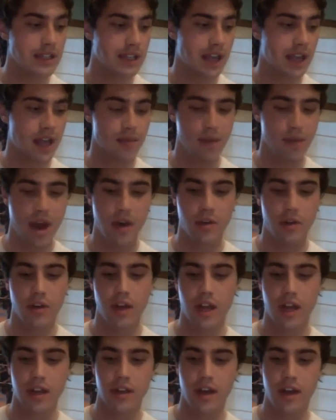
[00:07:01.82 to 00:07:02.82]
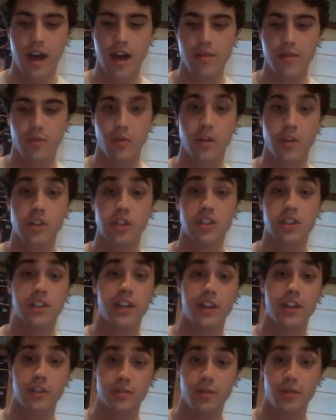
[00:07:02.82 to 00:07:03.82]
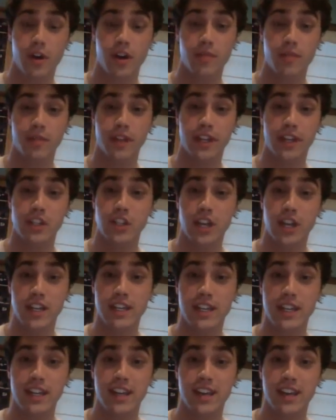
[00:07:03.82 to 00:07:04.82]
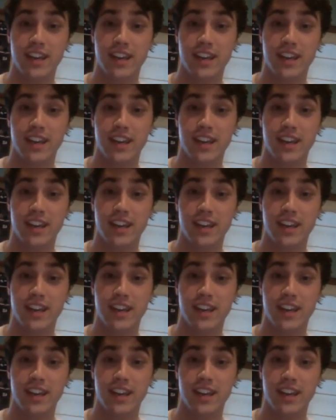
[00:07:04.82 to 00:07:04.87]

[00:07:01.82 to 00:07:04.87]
came out, and I'm Christian Slater's part. I'm playing J D